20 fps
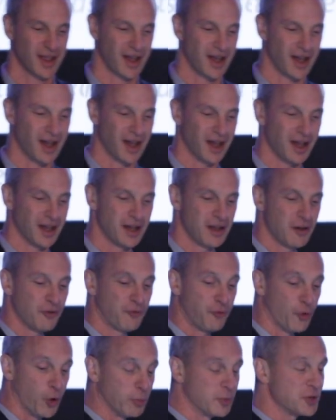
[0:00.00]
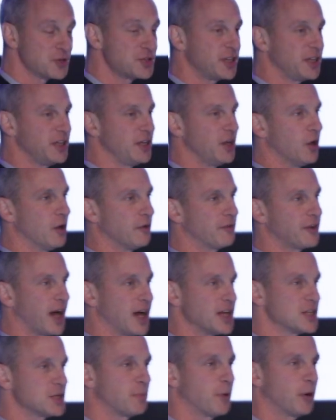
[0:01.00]
former CEO of
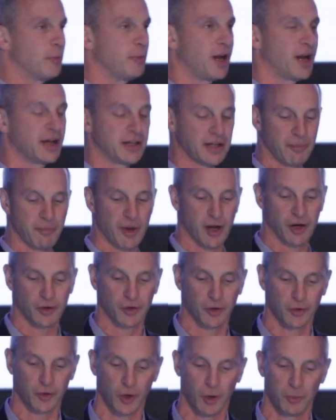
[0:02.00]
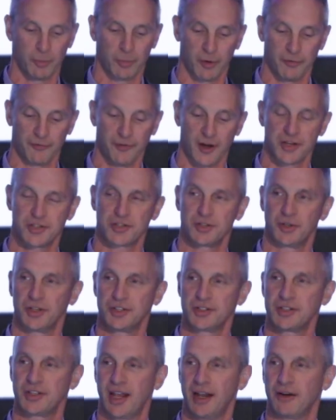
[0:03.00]
Kaiser Permanente Medical Group, professor
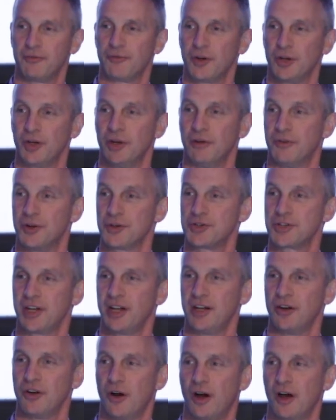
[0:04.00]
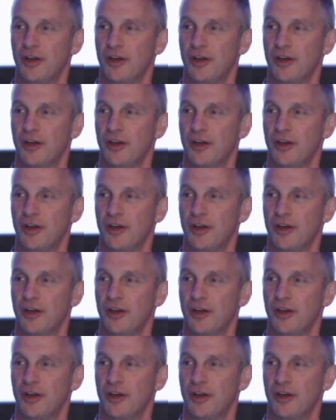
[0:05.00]
at Stanford University,